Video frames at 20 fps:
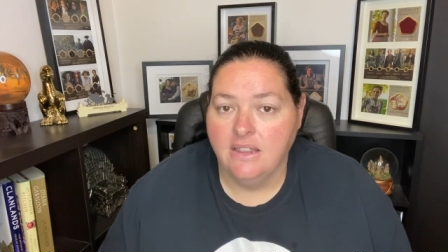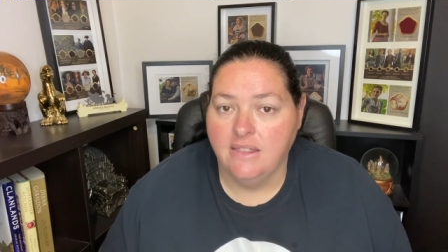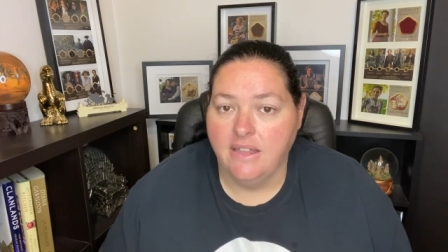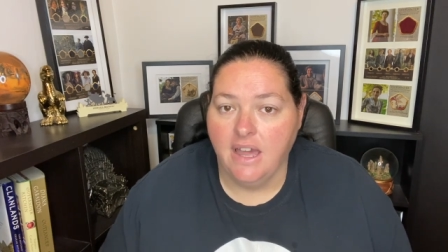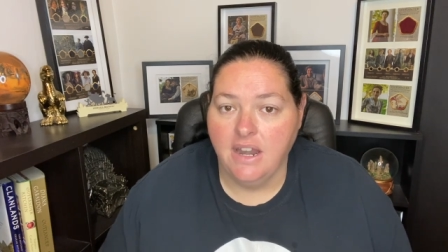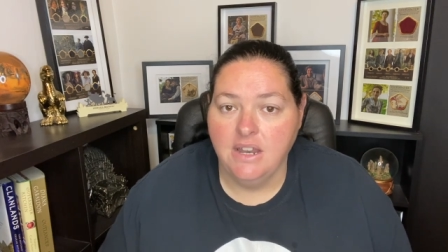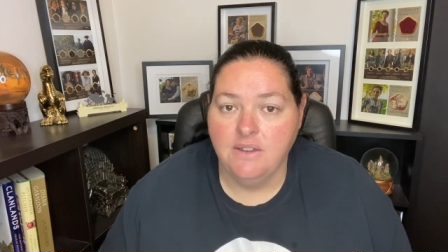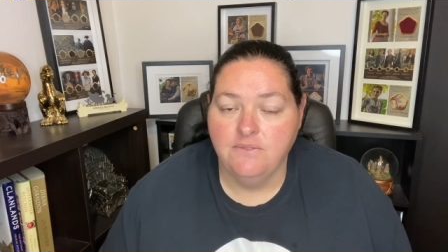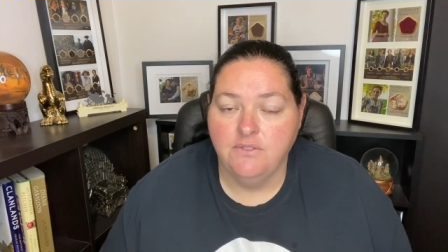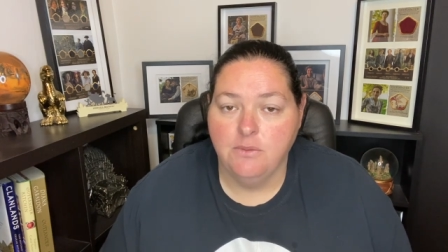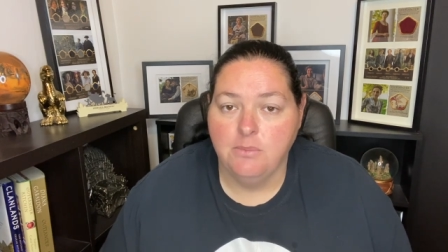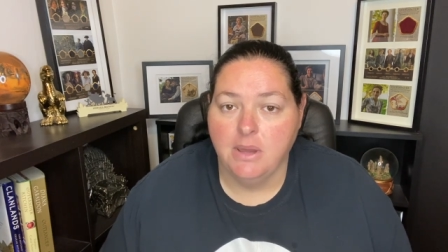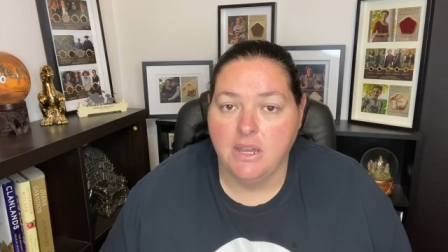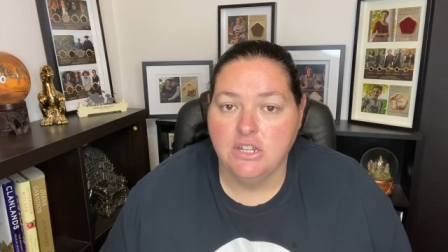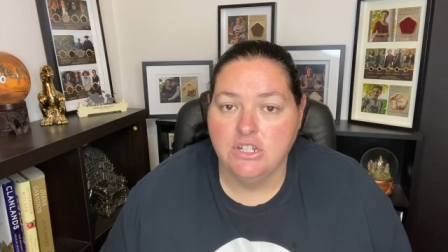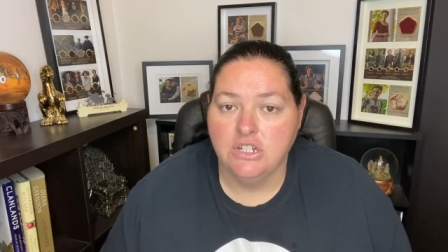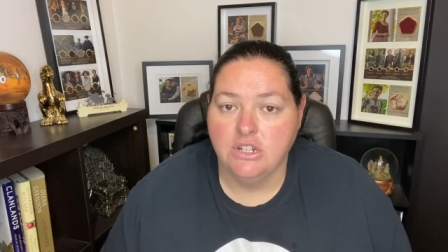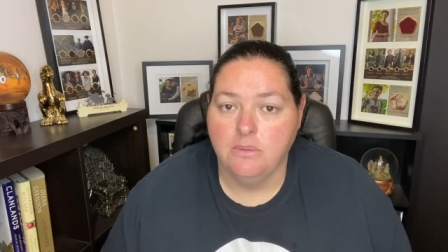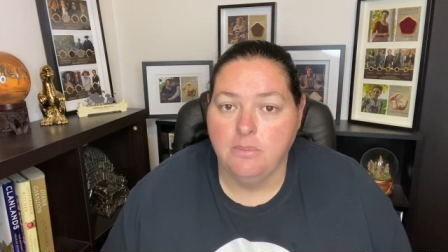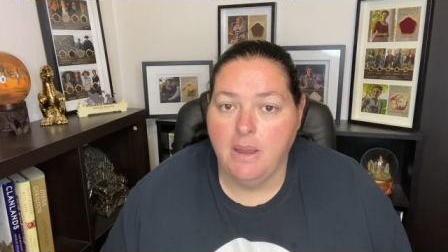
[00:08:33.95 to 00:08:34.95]
That
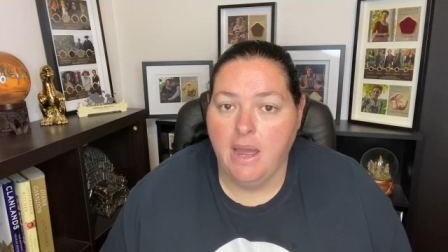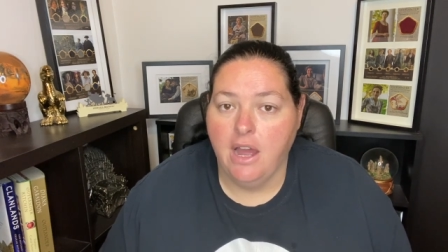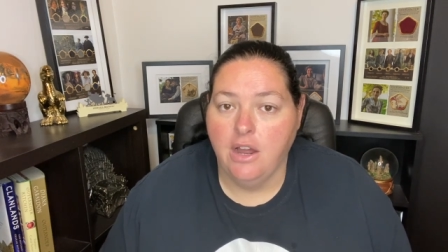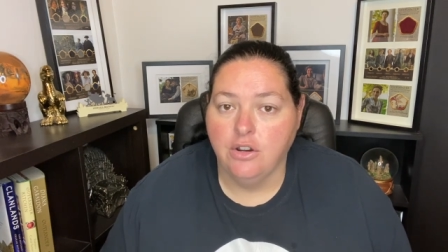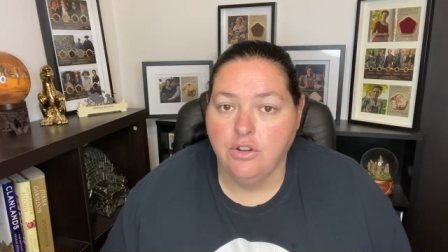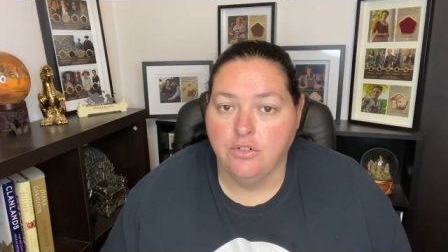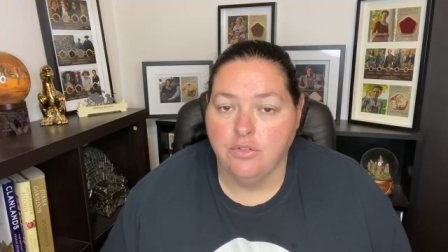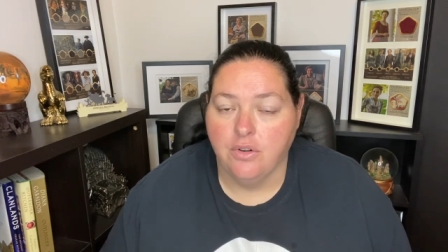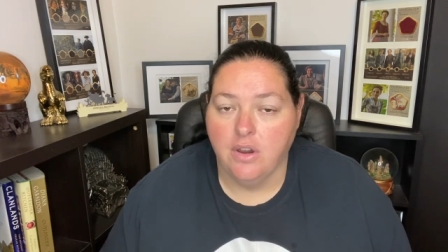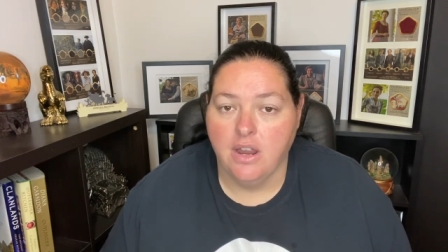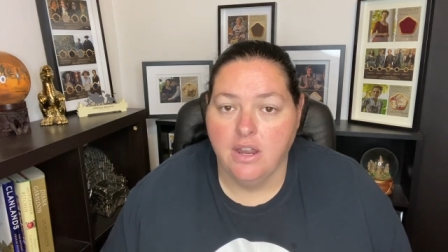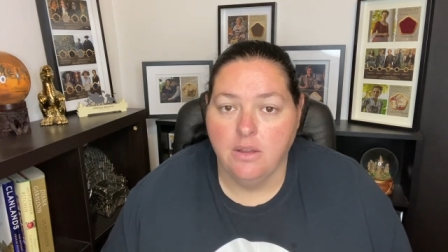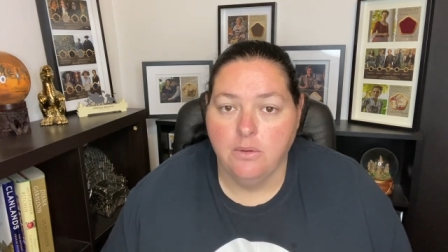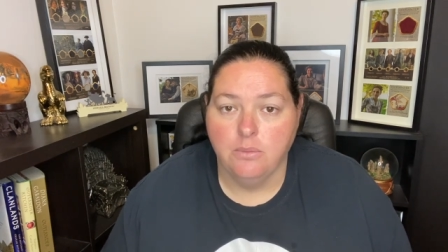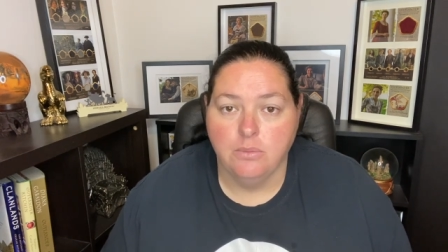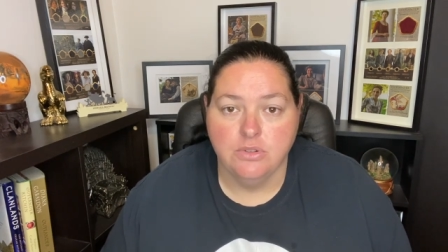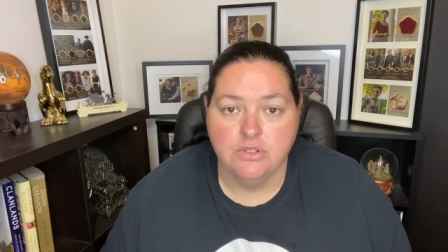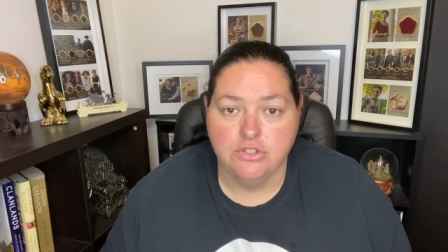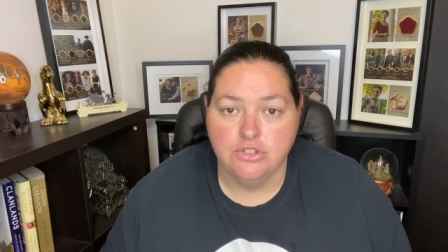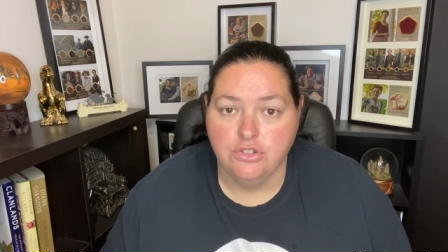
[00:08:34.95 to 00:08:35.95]
information about Greg
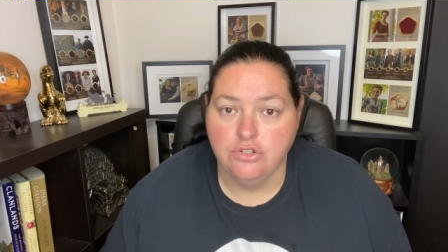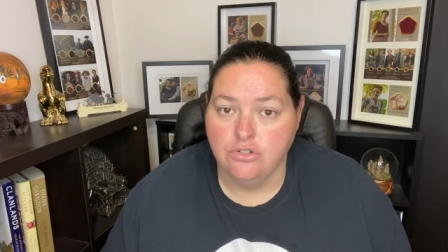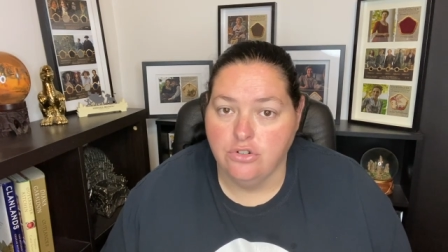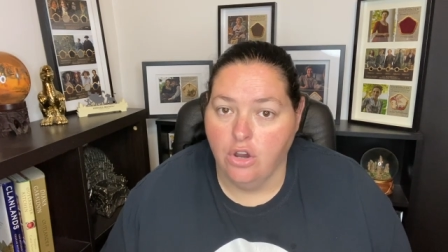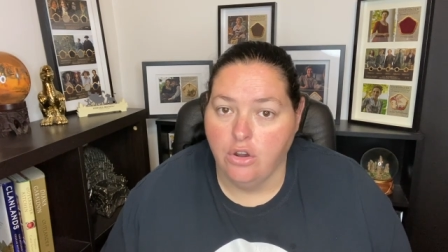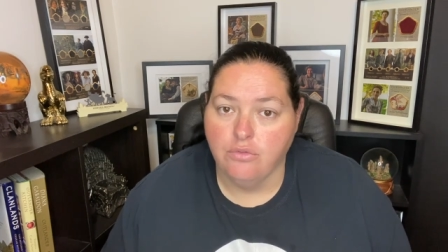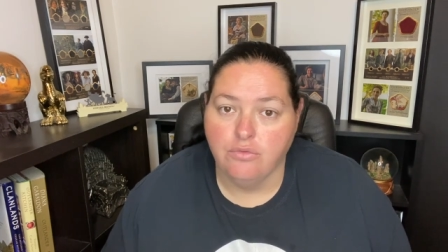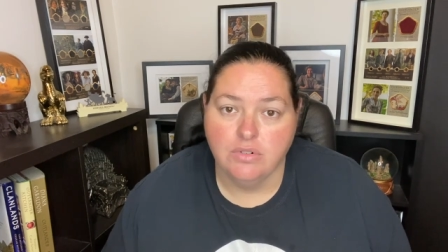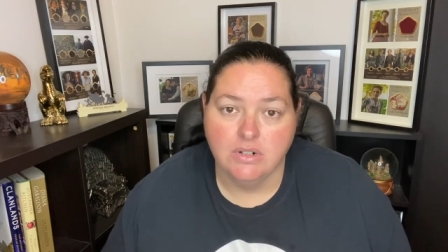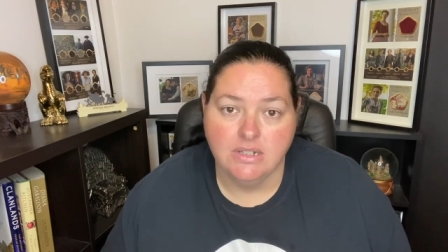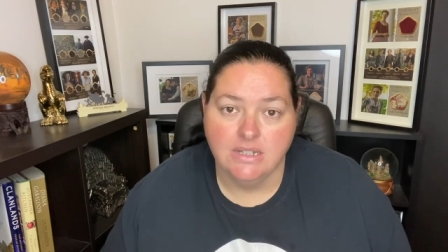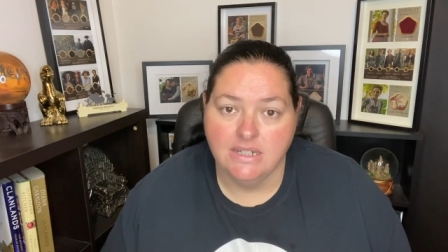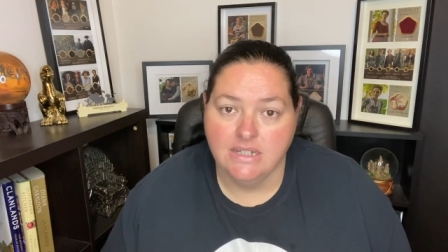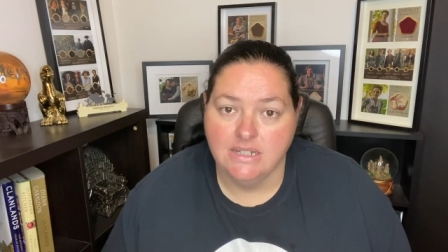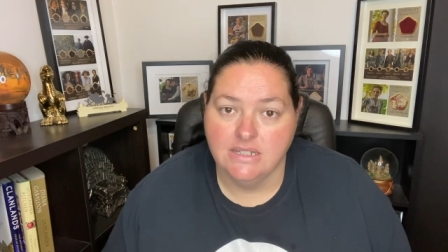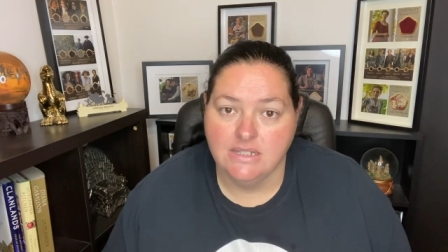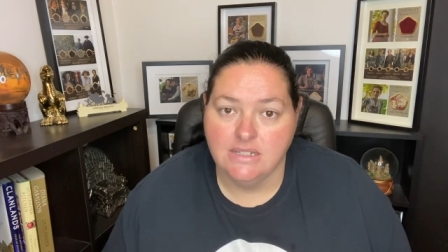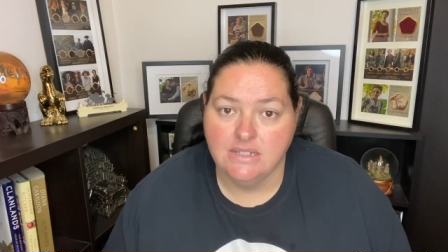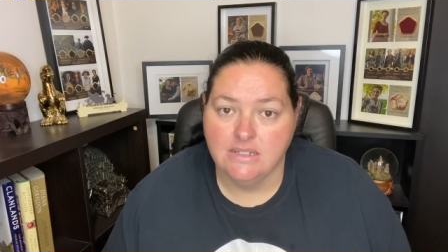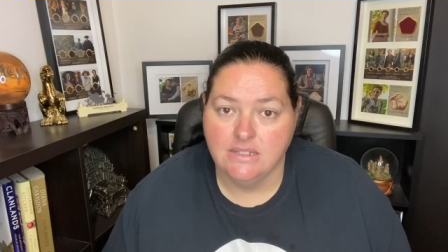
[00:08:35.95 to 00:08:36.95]
was not
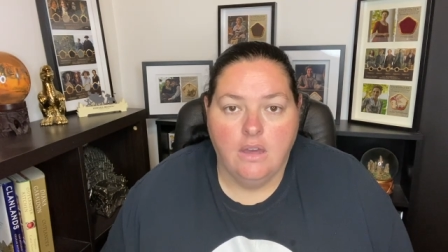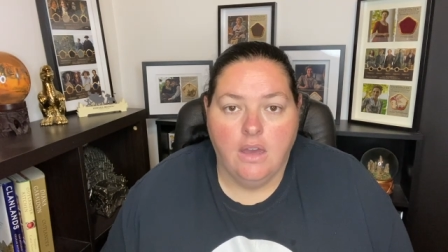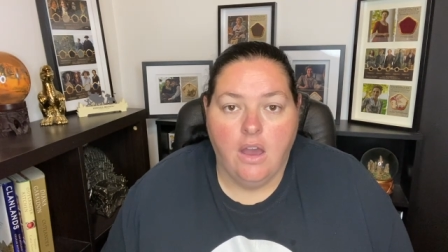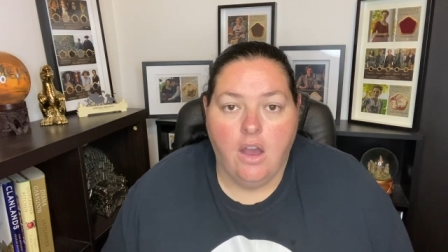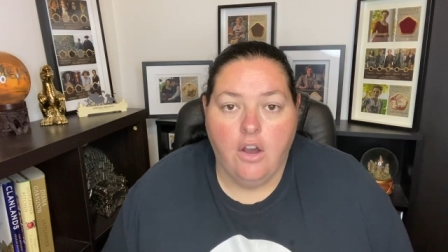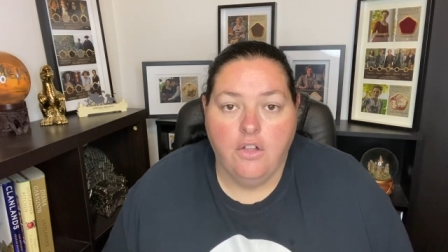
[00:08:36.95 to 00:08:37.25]
released.